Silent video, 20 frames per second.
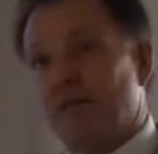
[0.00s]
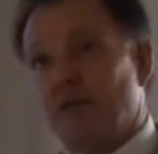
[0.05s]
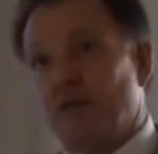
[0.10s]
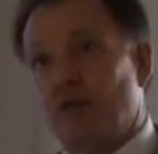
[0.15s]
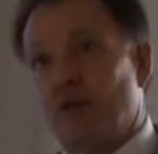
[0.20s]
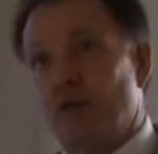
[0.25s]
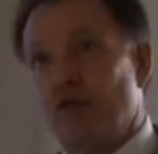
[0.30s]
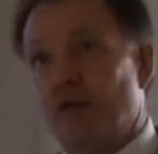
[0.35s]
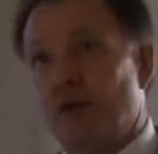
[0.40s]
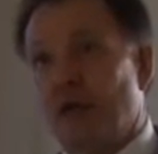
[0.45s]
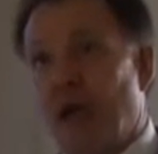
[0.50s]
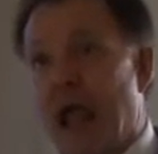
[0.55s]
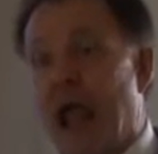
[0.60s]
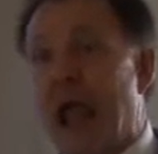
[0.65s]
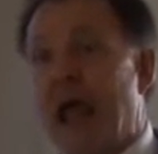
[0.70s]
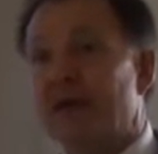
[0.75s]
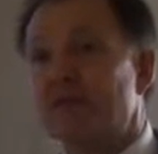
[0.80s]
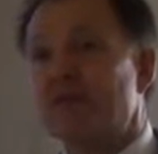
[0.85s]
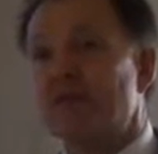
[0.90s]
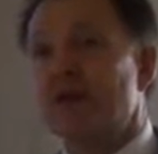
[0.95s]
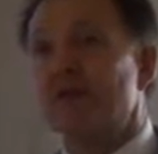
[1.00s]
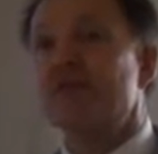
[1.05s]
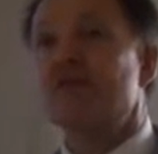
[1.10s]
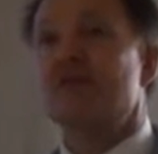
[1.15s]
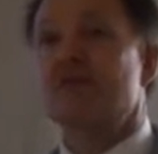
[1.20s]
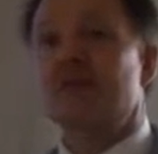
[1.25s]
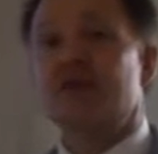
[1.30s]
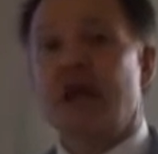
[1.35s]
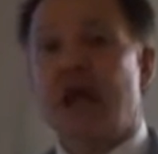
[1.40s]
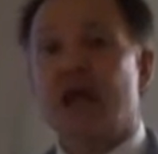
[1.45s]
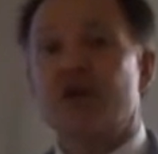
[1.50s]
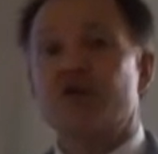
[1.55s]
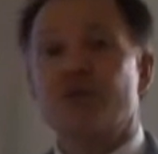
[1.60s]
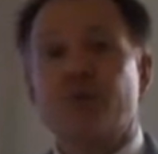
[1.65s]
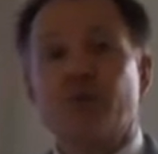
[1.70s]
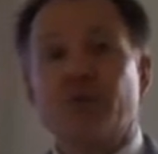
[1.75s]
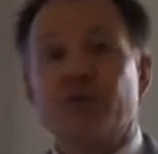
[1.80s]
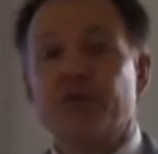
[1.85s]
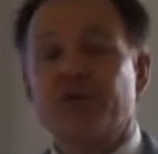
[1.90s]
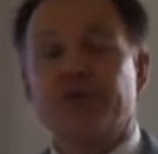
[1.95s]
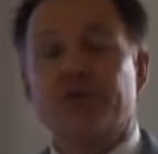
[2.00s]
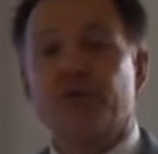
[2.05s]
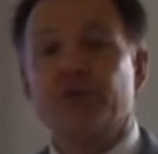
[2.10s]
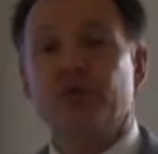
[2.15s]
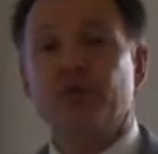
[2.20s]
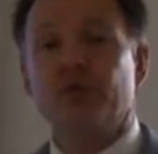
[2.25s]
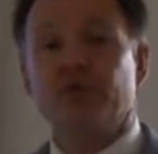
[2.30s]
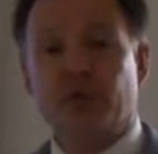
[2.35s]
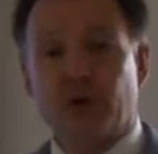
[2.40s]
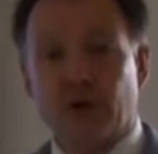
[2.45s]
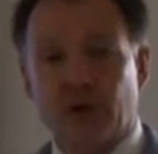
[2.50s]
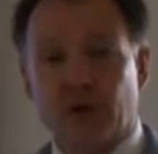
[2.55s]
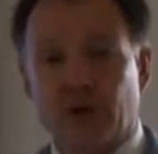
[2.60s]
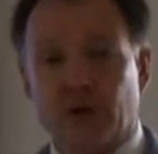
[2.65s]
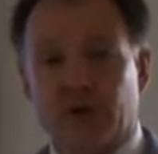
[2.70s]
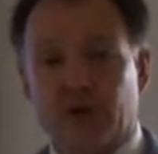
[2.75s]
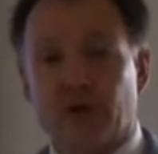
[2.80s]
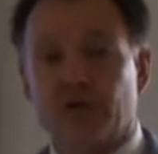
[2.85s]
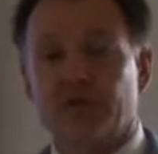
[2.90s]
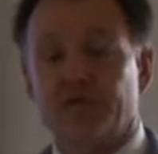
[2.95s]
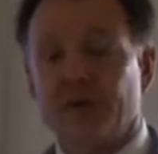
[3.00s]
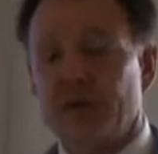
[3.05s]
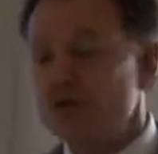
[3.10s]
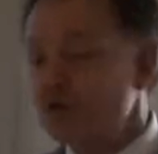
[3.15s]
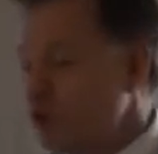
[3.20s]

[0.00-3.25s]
you can access the dashboard through the interface